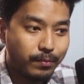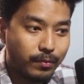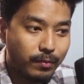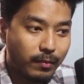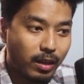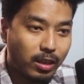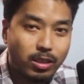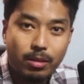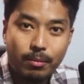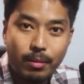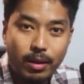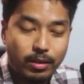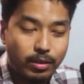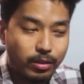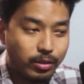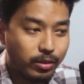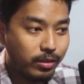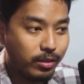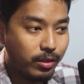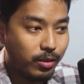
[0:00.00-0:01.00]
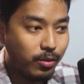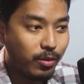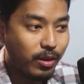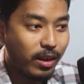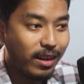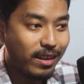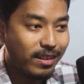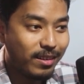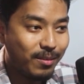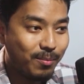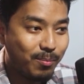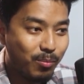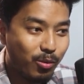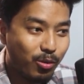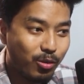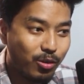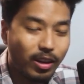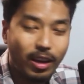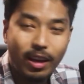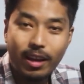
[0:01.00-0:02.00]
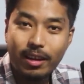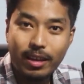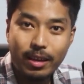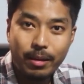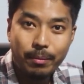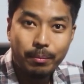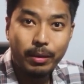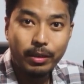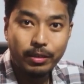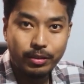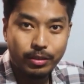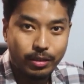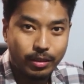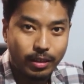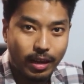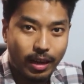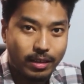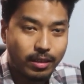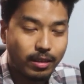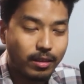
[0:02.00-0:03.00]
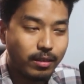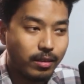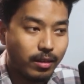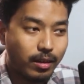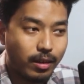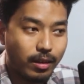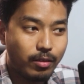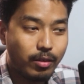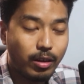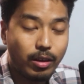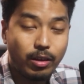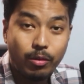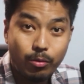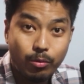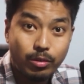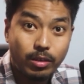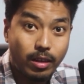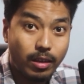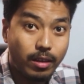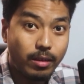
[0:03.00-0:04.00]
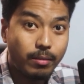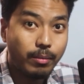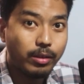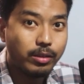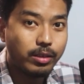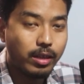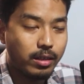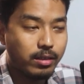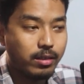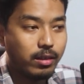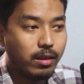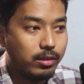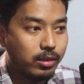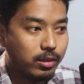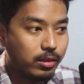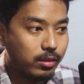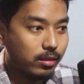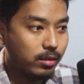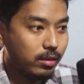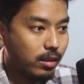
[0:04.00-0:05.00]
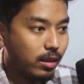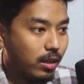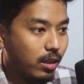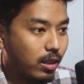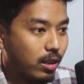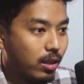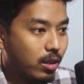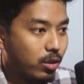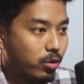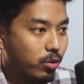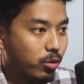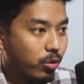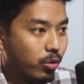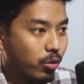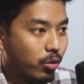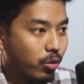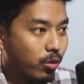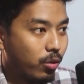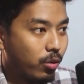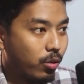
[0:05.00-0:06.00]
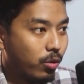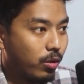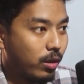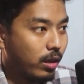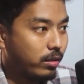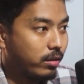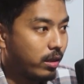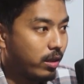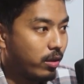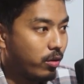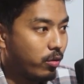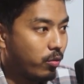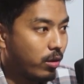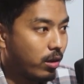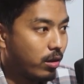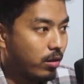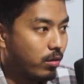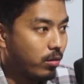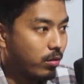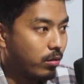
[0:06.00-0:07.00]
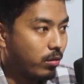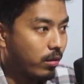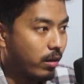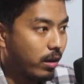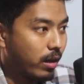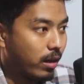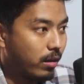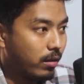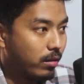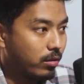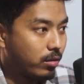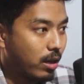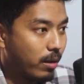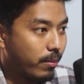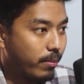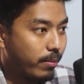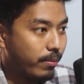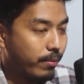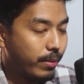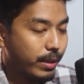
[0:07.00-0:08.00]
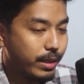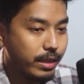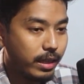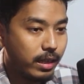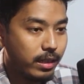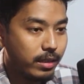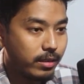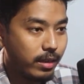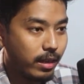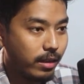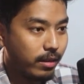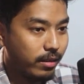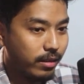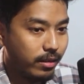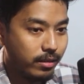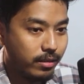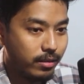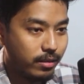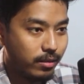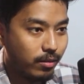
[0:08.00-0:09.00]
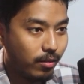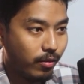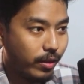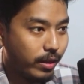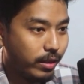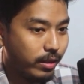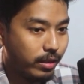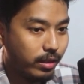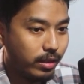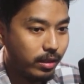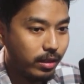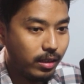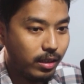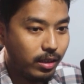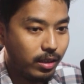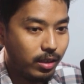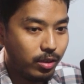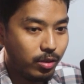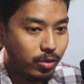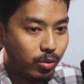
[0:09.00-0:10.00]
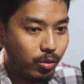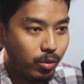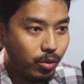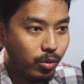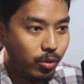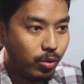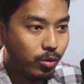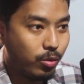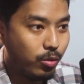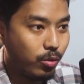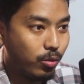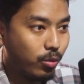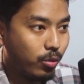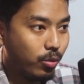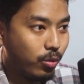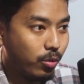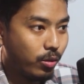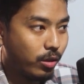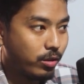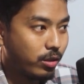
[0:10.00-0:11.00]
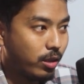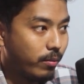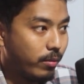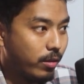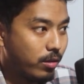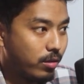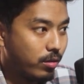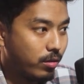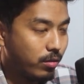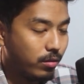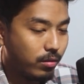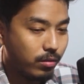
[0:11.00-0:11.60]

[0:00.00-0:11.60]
customization, you can put an image as a you can use an image as a cursor. So let's say you want to, so I basically set this already. So to achieve this,